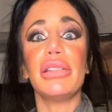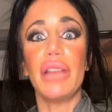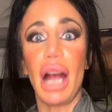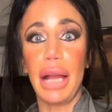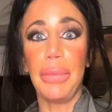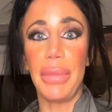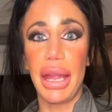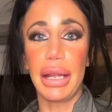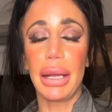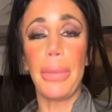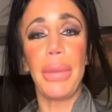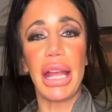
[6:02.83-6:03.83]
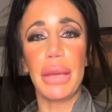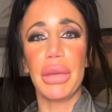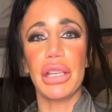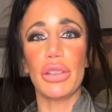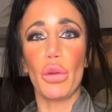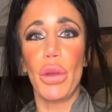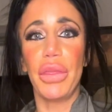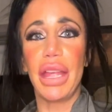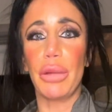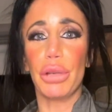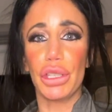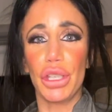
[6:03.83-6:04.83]
not make a payment when they
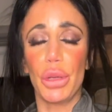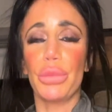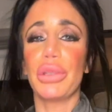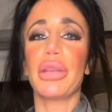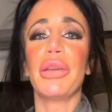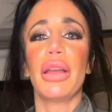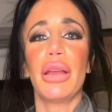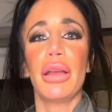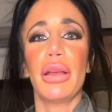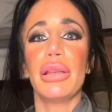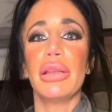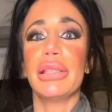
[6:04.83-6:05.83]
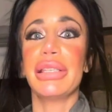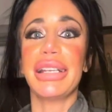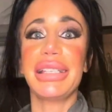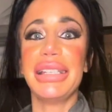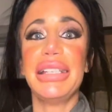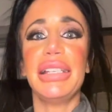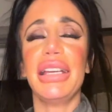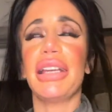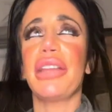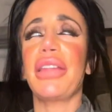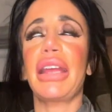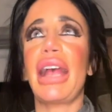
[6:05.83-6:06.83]
resumed. 60 did,
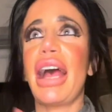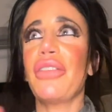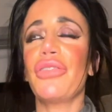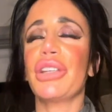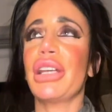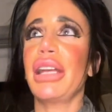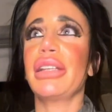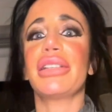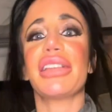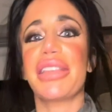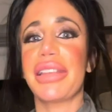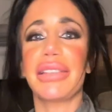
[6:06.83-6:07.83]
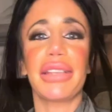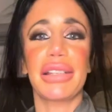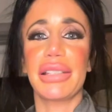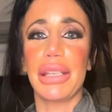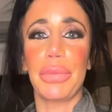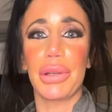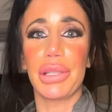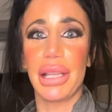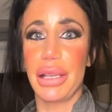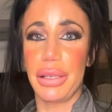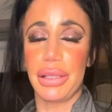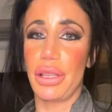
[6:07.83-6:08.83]
and they advertised the
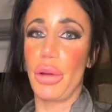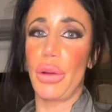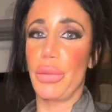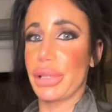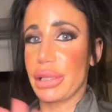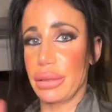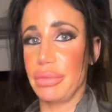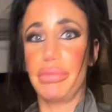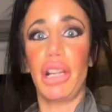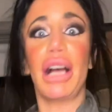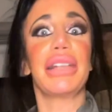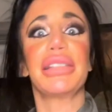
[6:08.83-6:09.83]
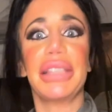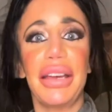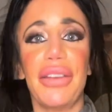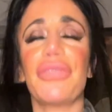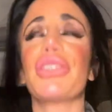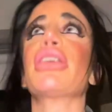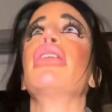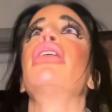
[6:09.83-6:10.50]
60% as though it was a God's gift.